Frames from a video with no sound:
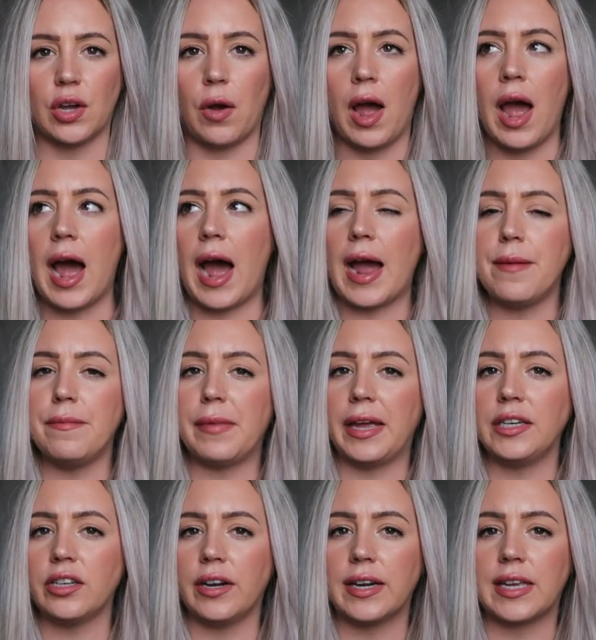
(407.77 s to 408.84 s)
So I
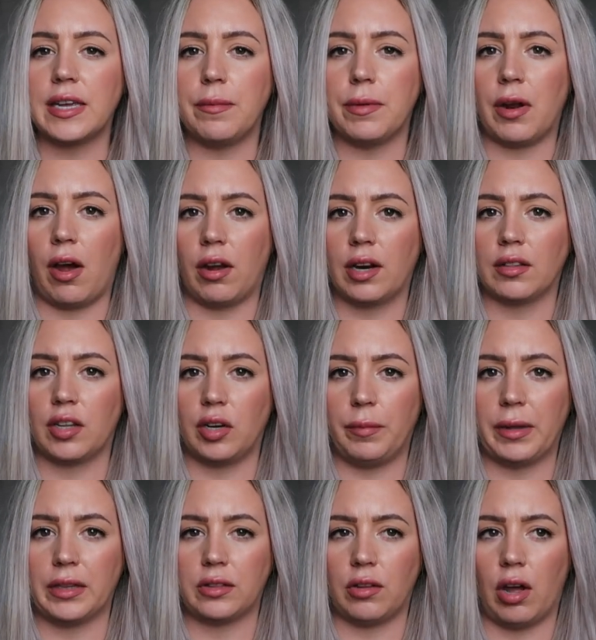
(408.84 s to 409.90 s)
may try to keep it on a little
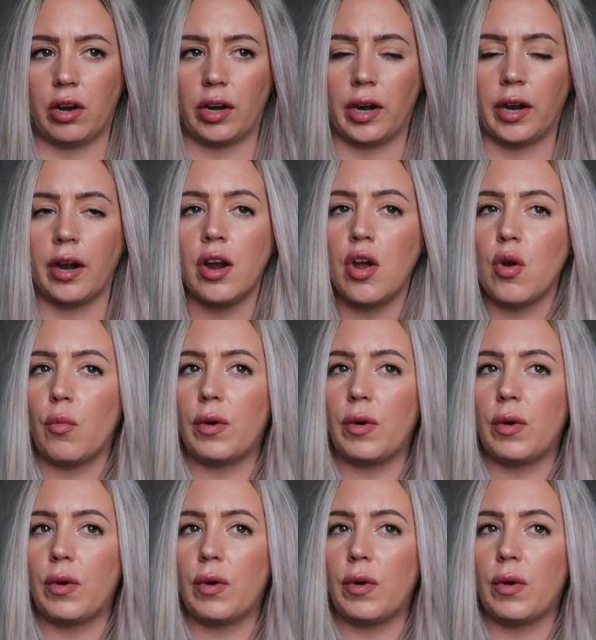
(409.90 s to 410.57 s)
bit longer.